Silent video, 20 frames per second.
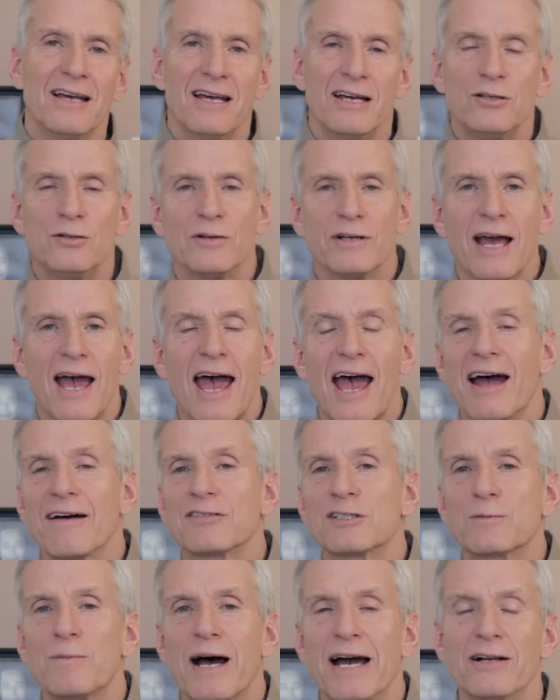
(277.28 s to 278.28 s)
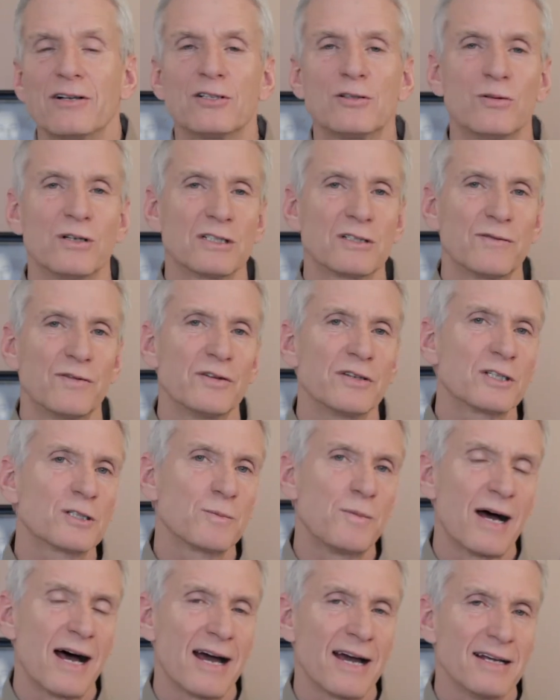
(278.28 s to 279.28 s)
doing half spinal twist for the
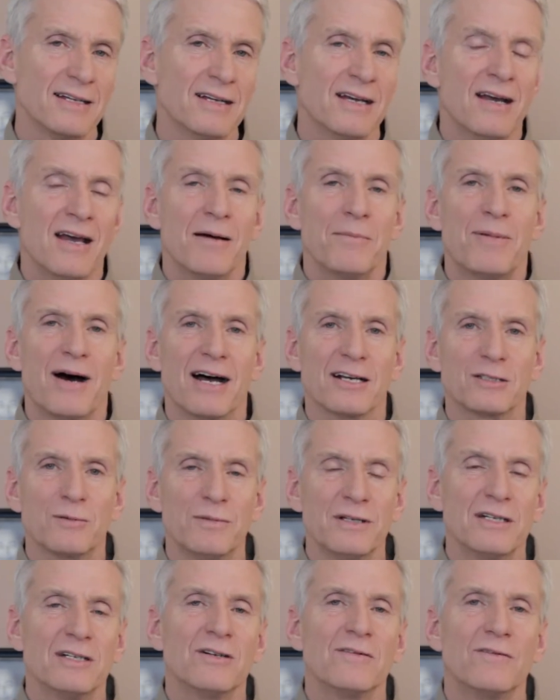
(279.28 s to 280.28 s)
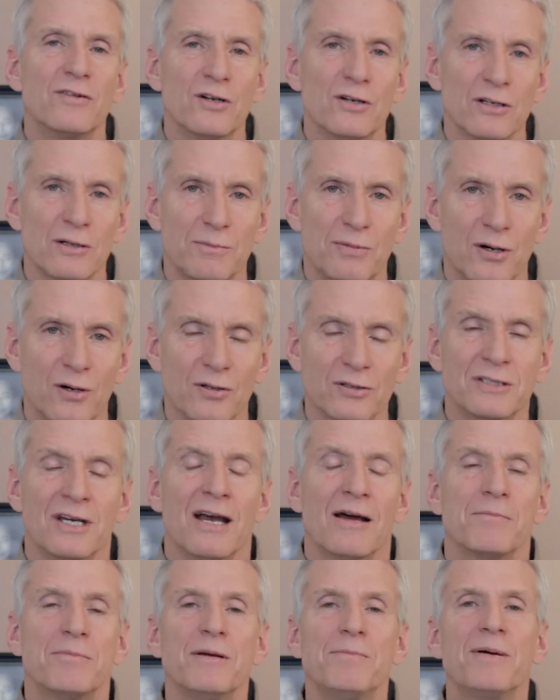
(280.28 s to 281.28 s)
spine, possibly an inverted pose,
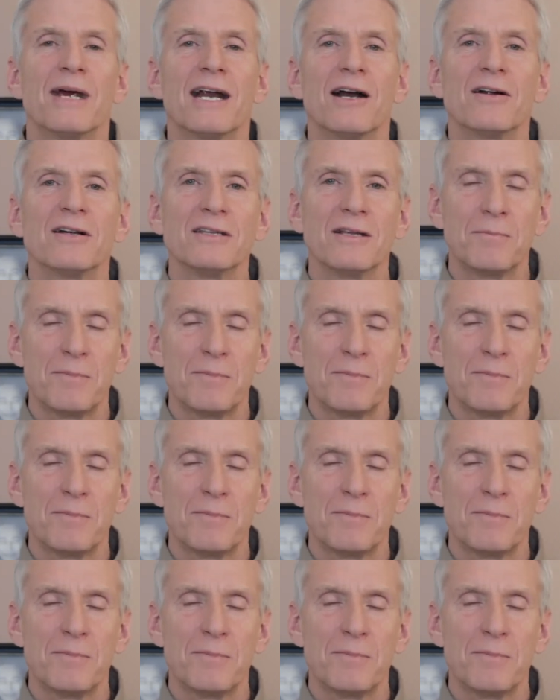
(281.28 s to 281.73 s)
preparing the